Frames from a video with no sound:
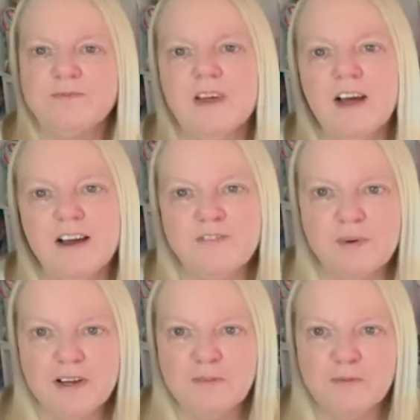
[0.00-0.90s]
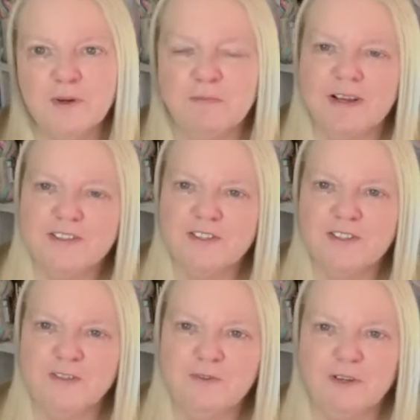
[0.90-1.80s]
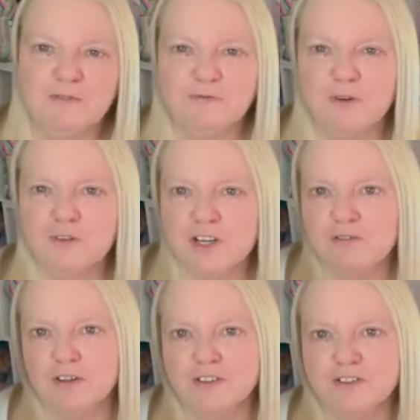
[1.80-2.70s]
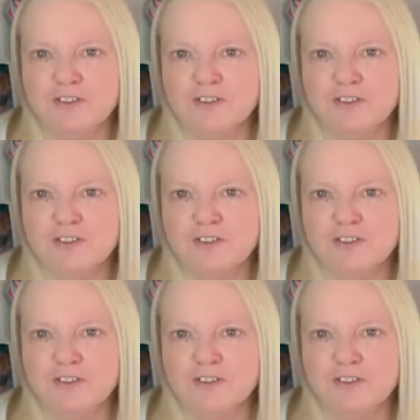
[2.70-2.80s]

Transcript: Hi everyone, welcome back to Crochet Rocks.